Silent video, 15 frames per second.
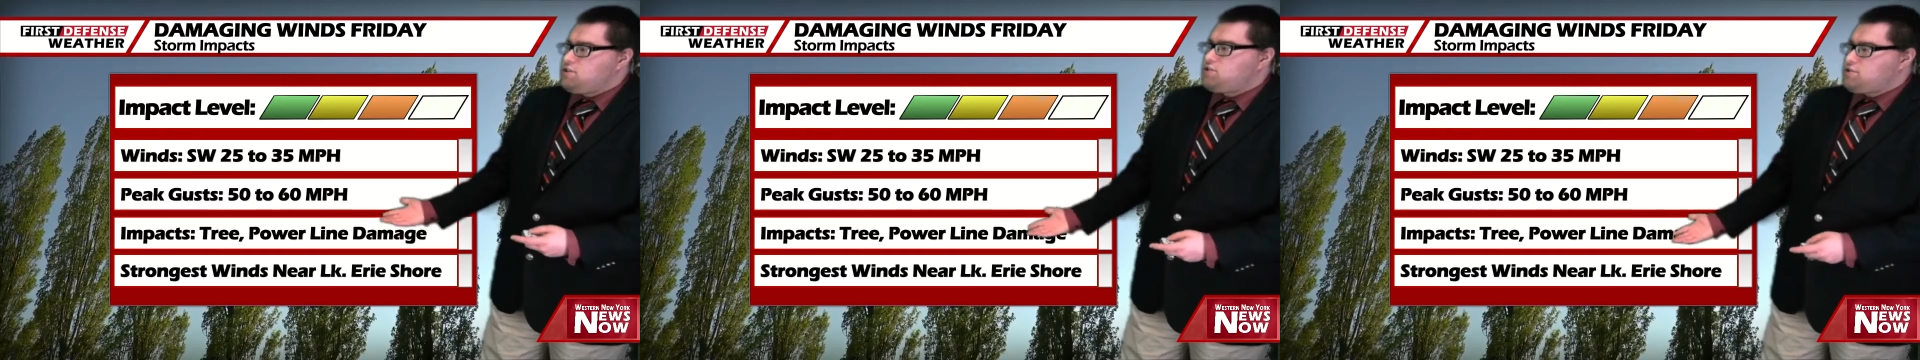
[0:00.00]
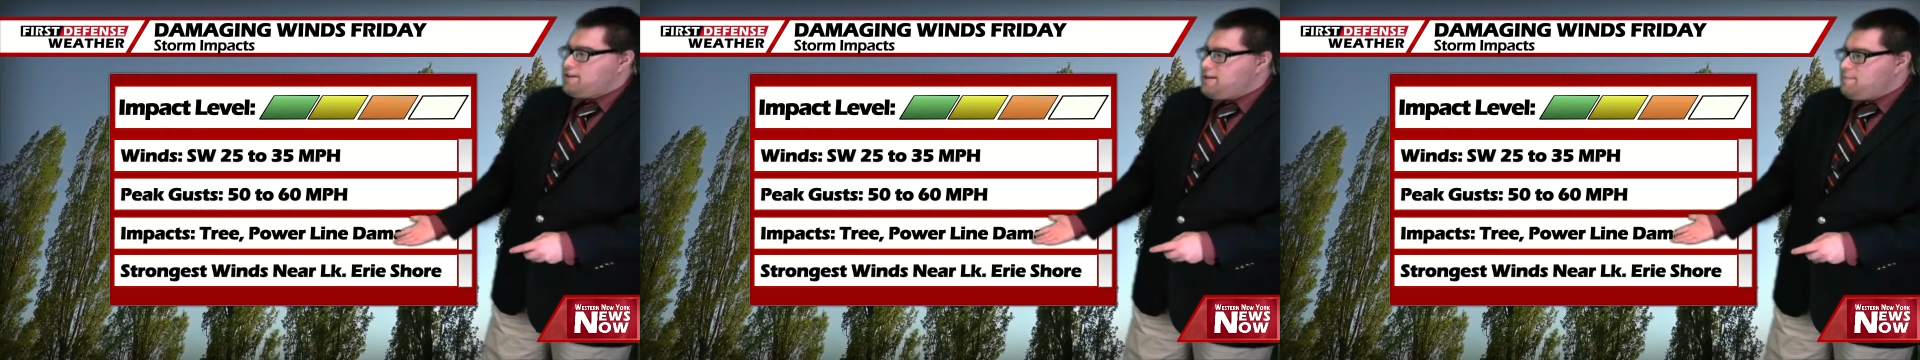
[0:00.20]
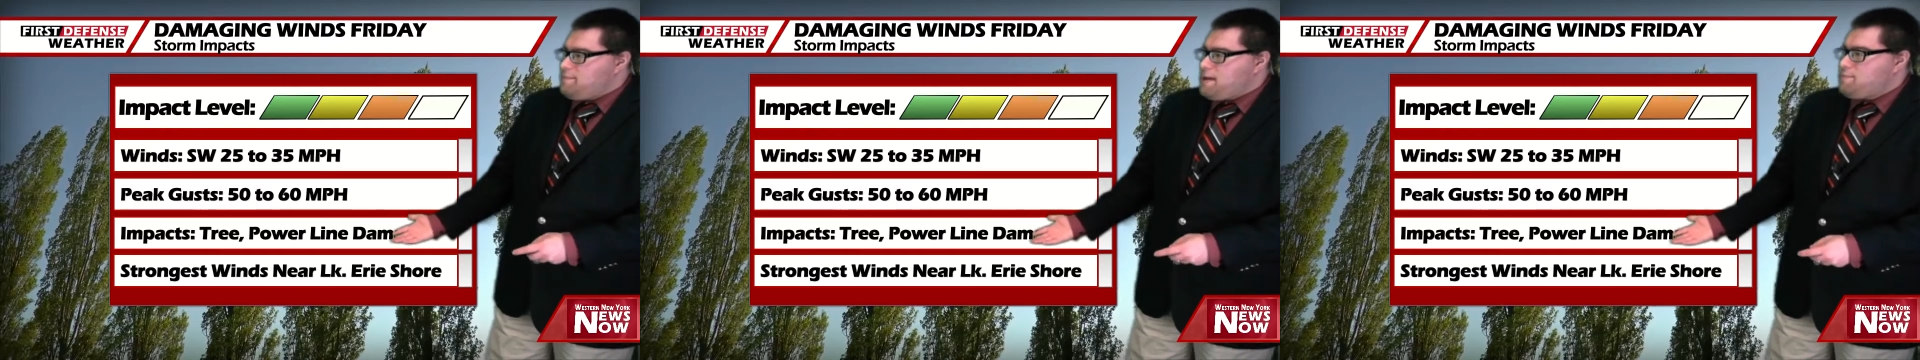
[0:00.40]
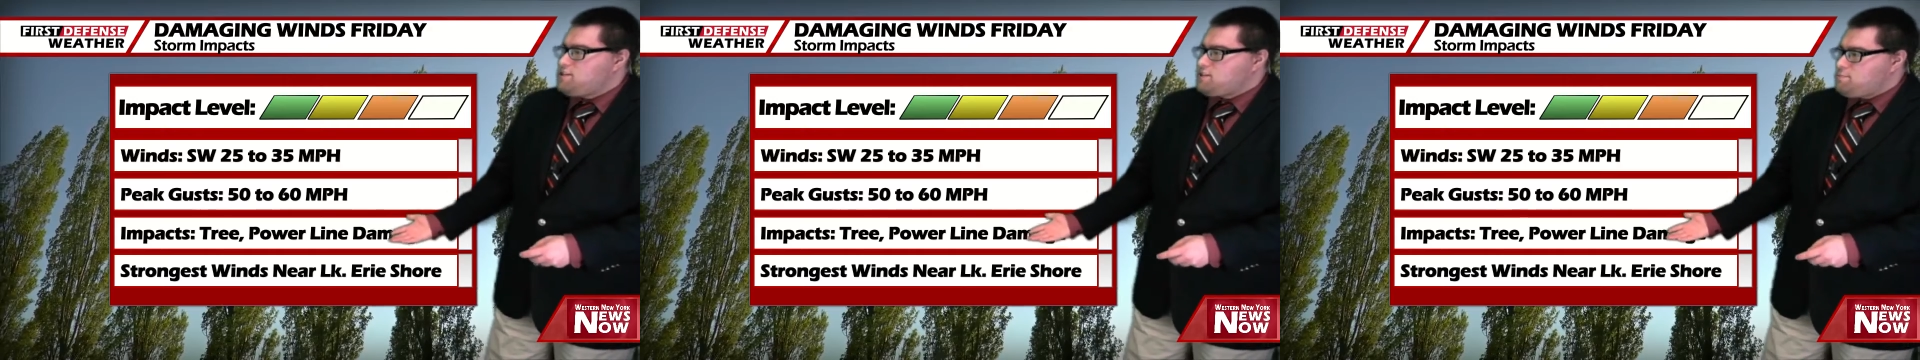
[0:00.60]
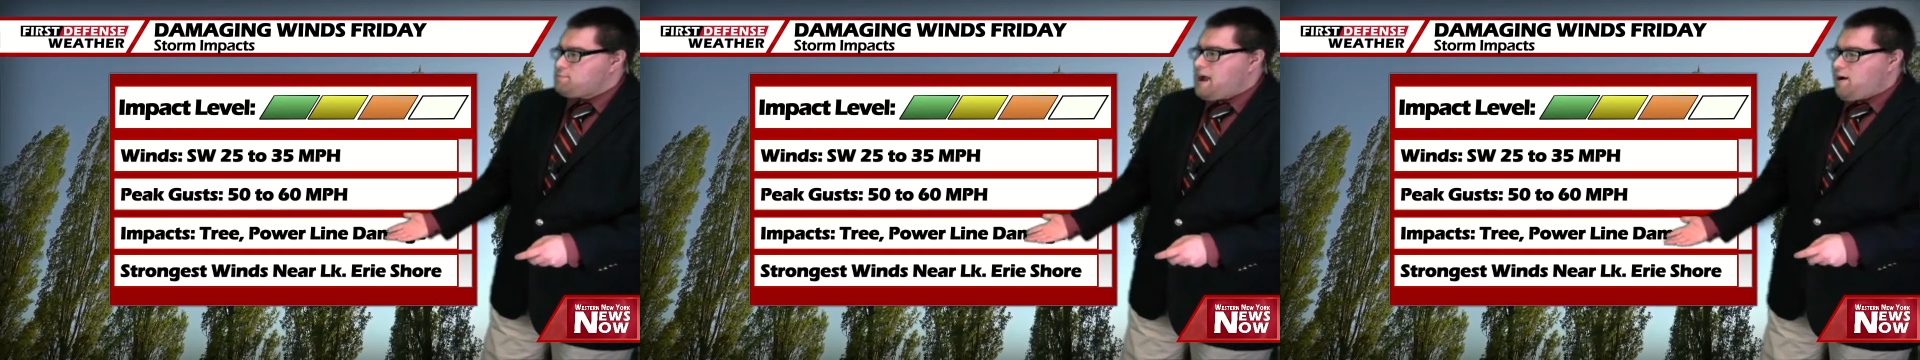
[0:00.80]
tree and maybe
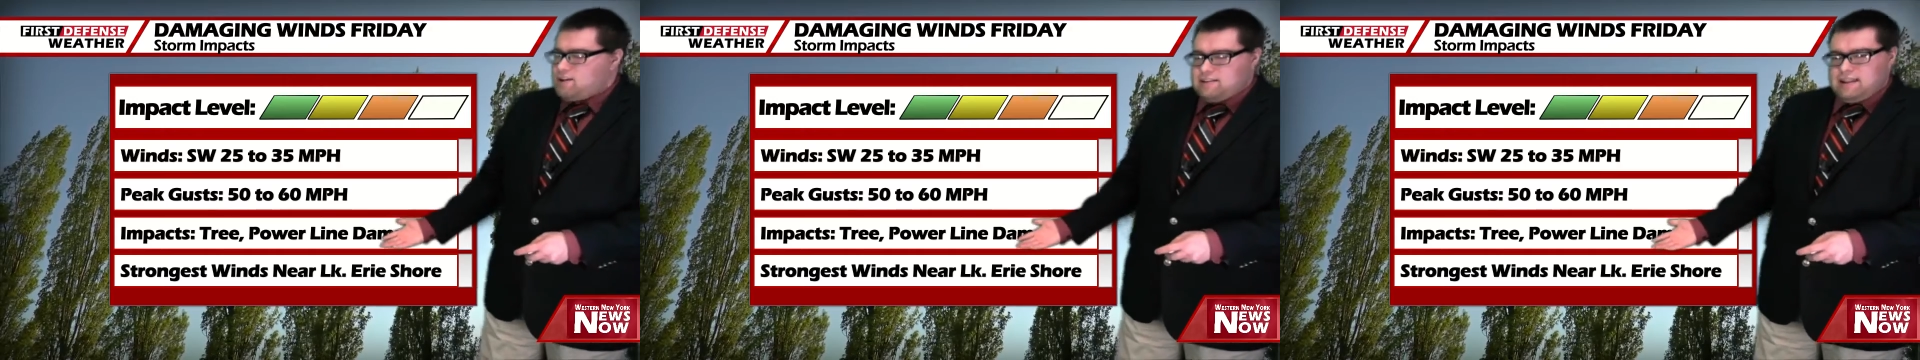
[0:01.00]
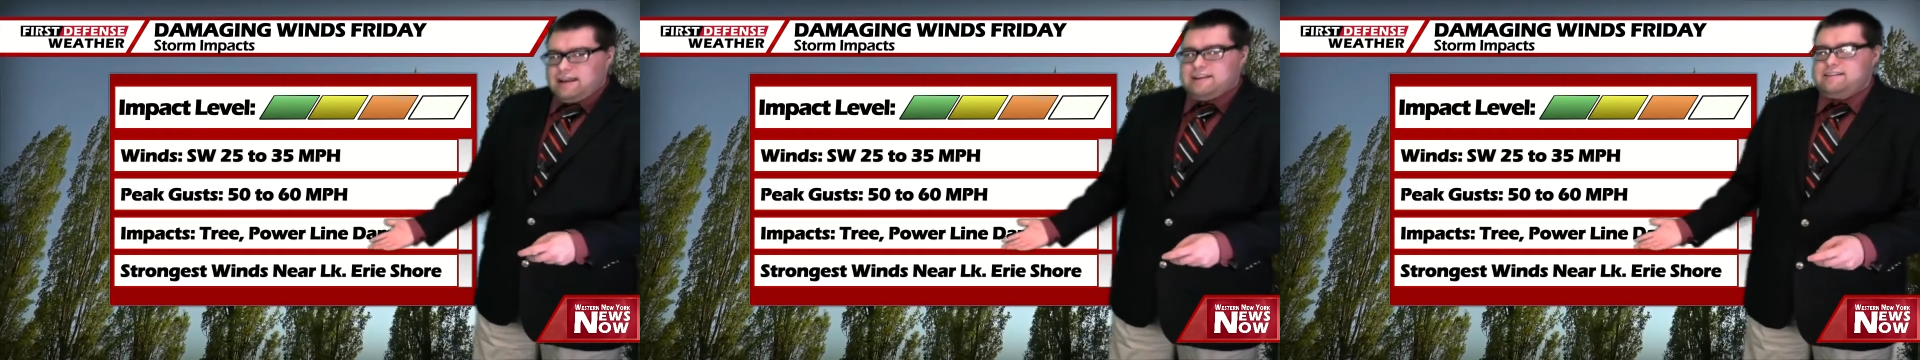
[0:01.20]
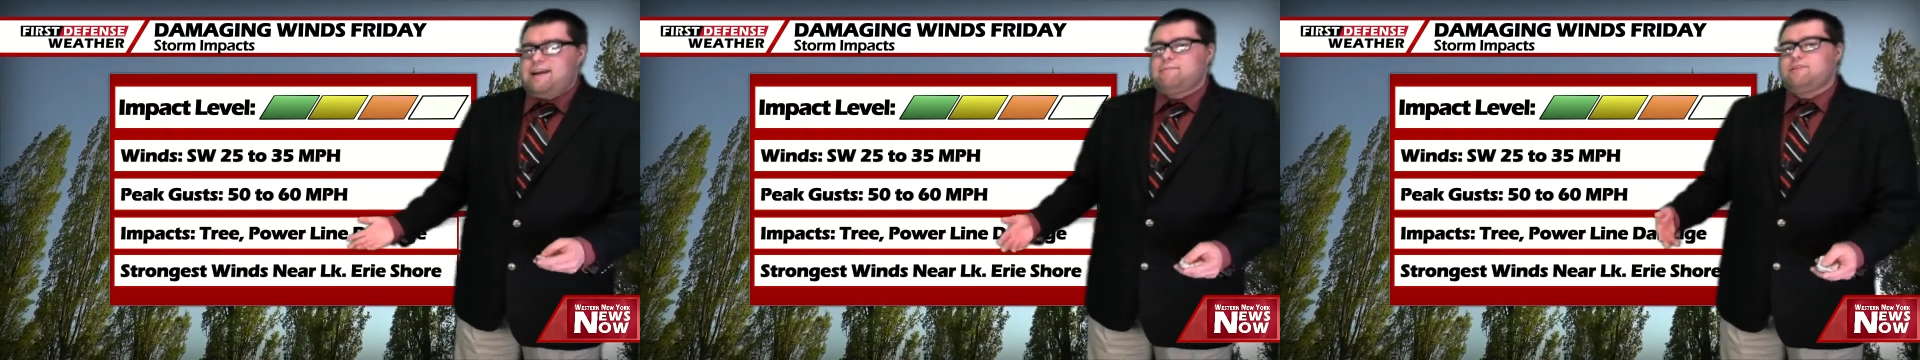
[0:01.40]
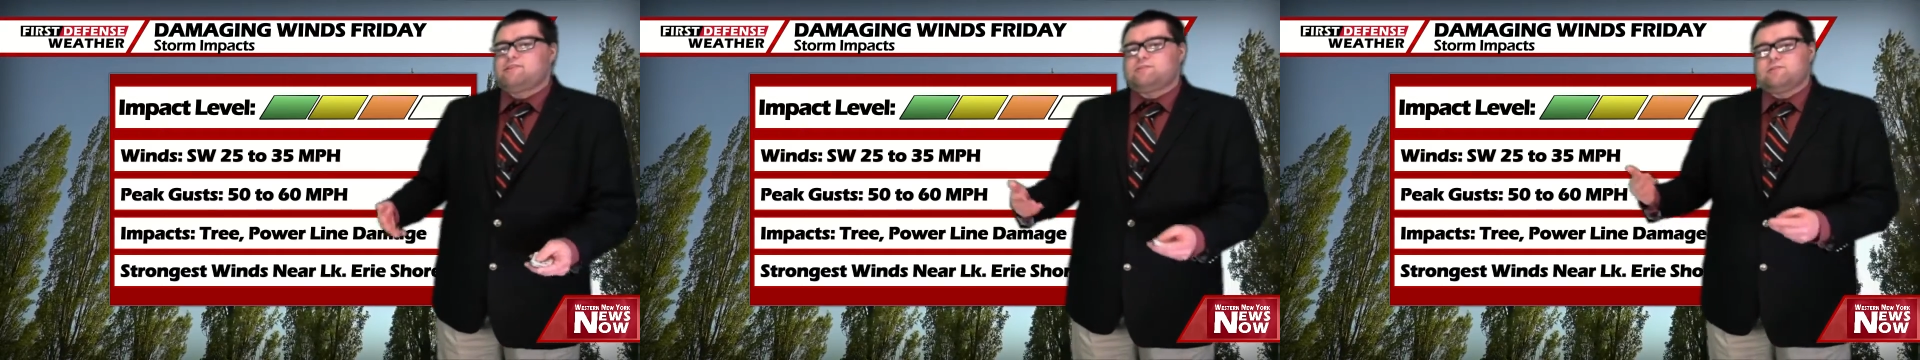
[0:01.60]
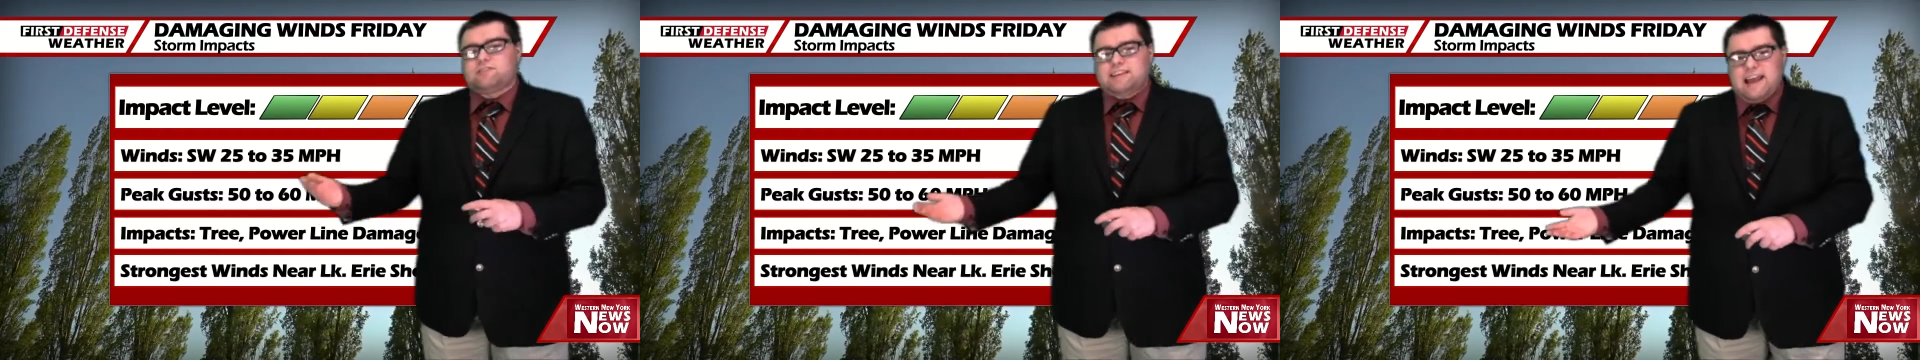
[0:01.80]
some power line damage,
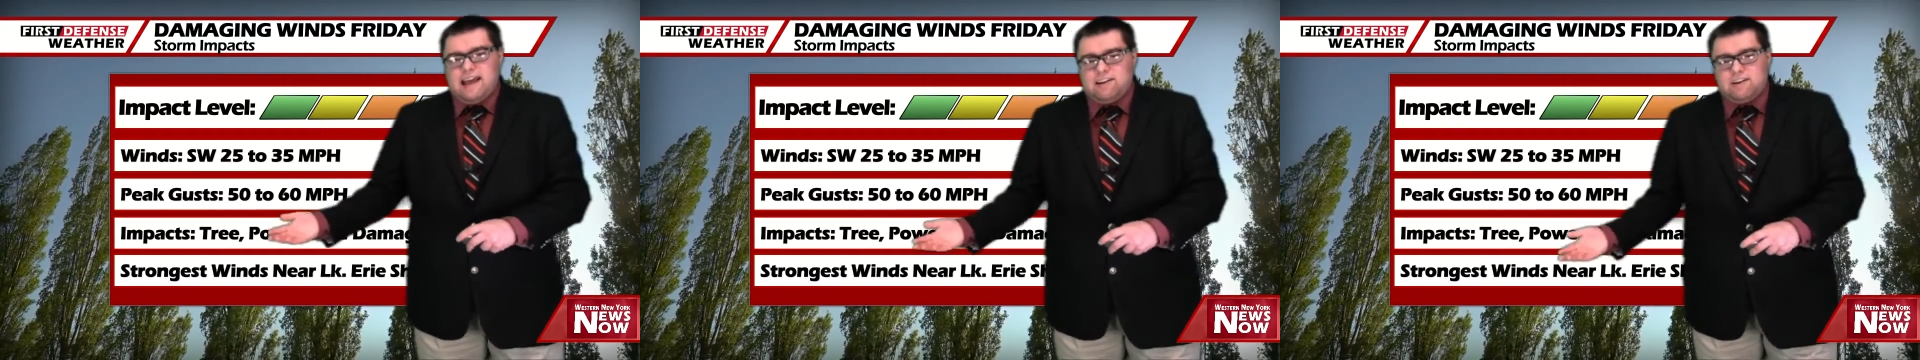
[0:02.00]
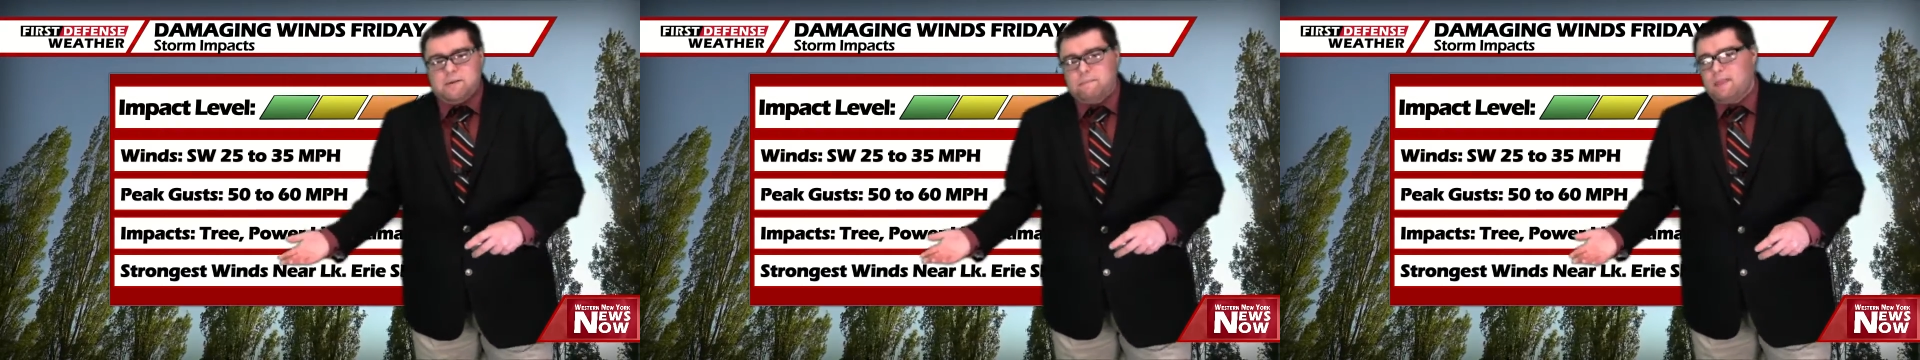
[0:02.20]
so scattered